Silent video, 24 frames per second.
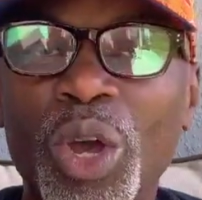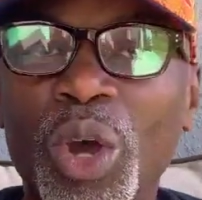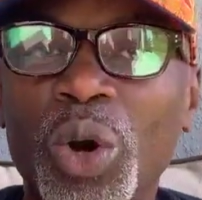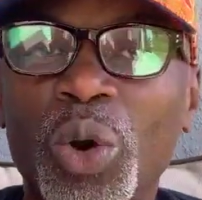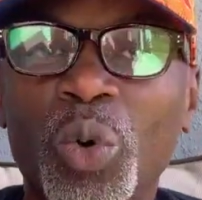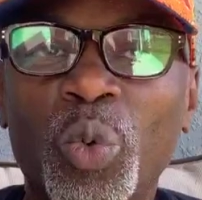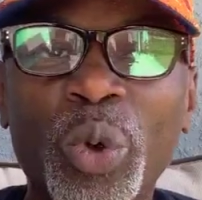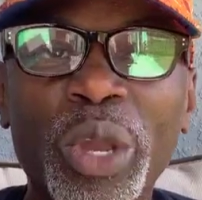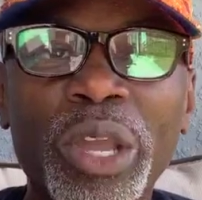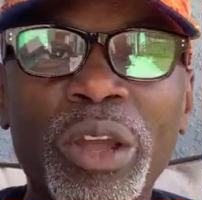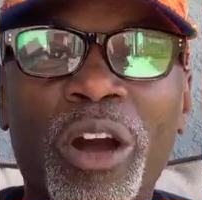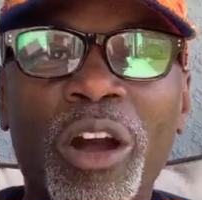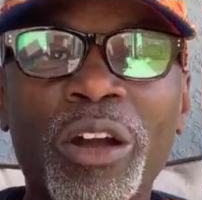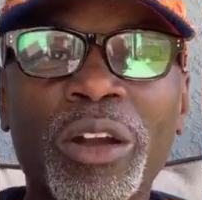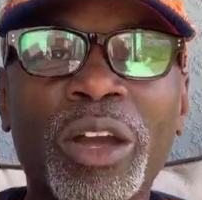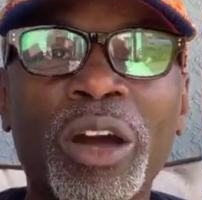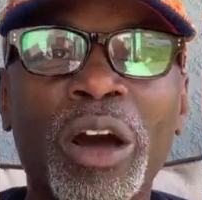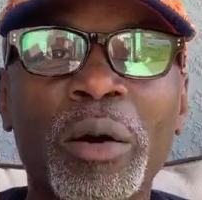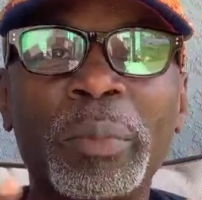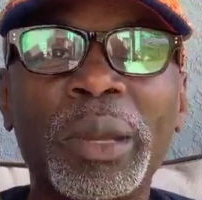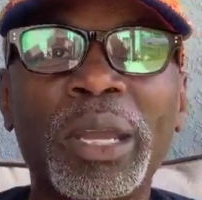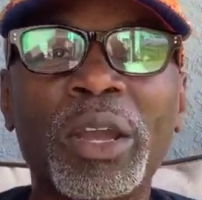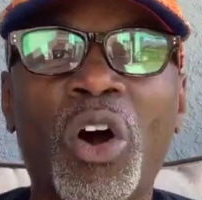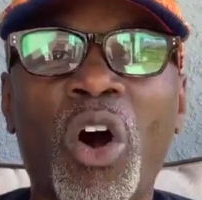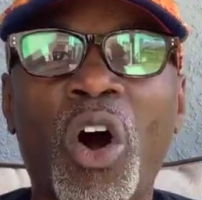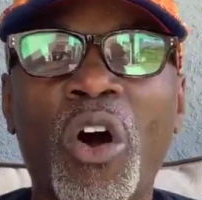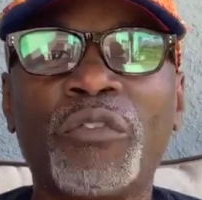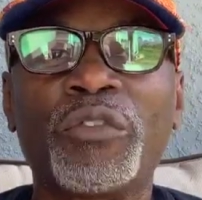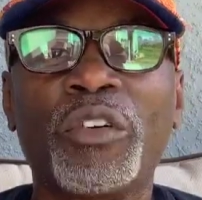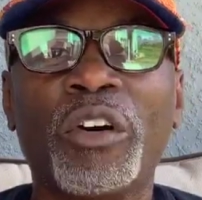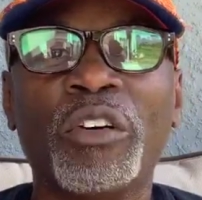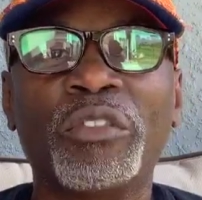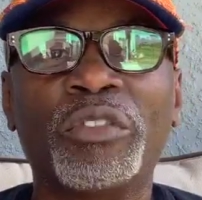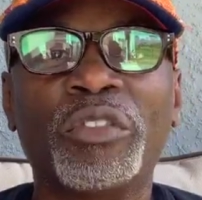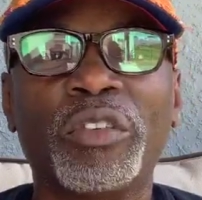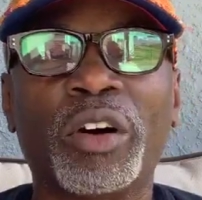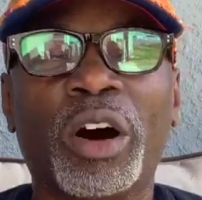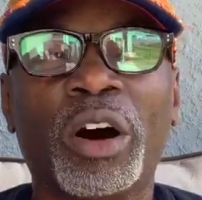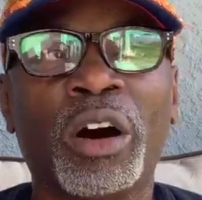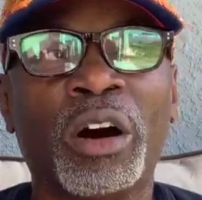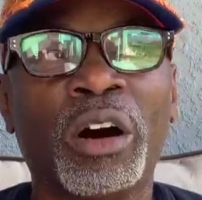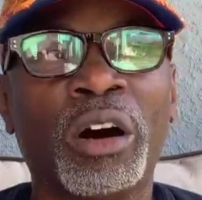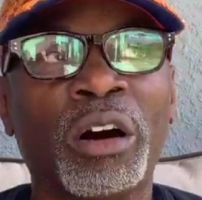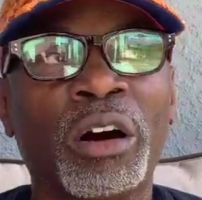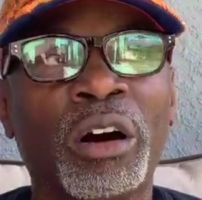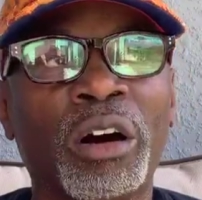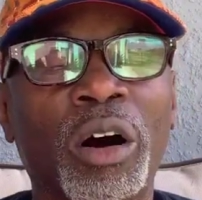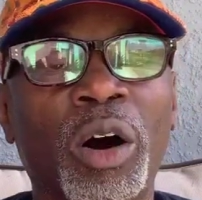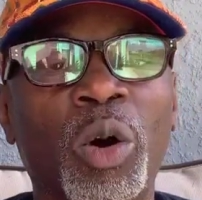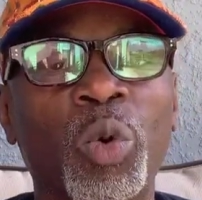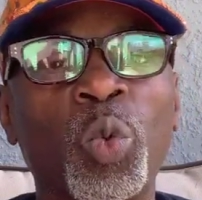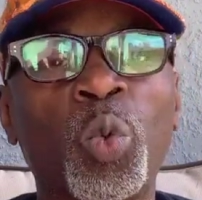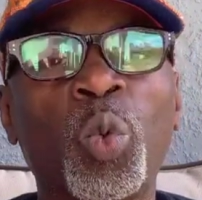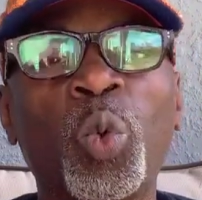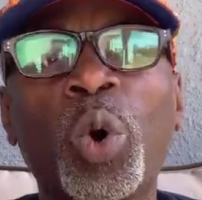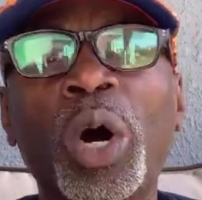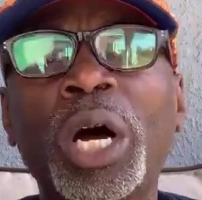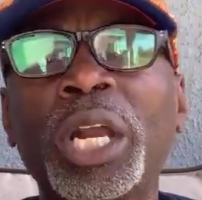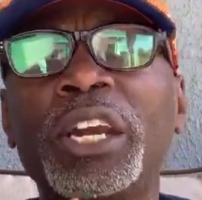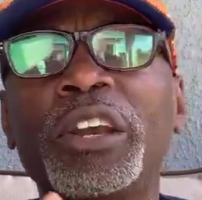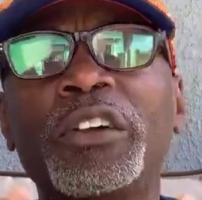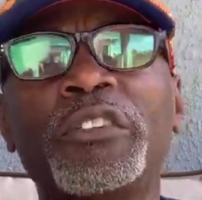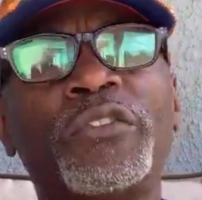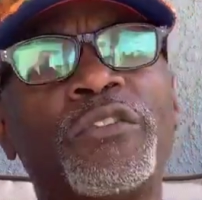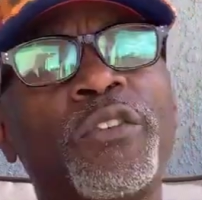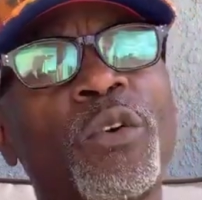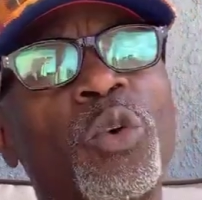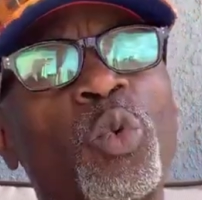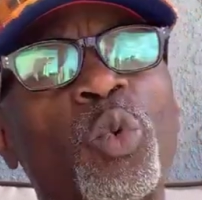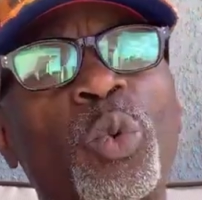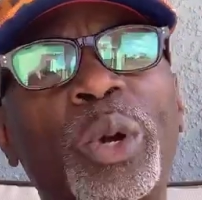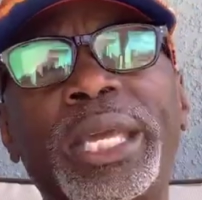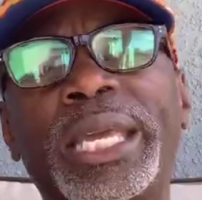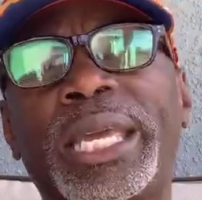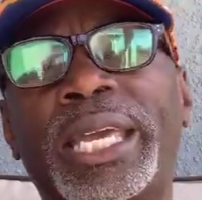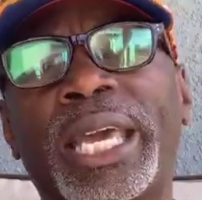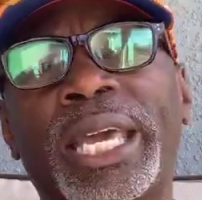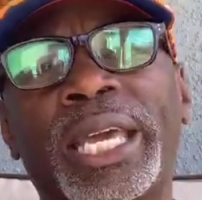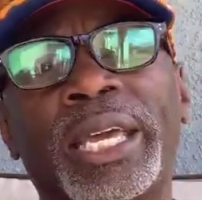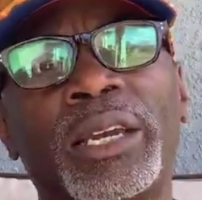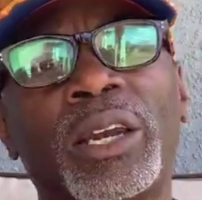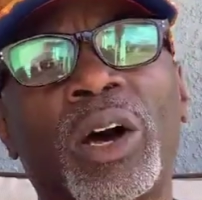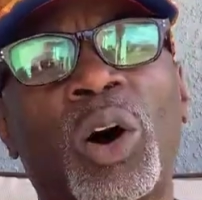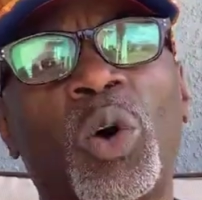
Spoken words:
we are coming off of a wonderful weekend.